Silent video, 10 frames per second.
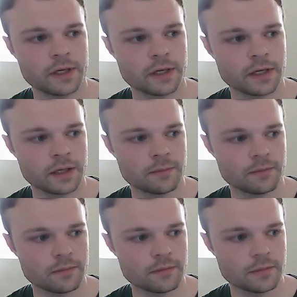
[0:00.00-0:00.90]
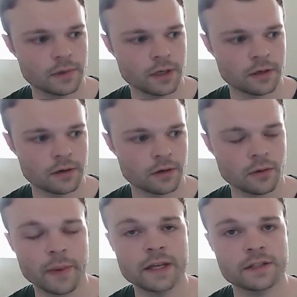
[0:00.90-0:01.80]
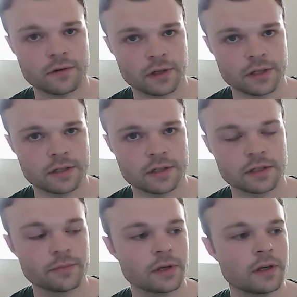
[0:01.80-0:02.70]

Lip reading: a romantic relationship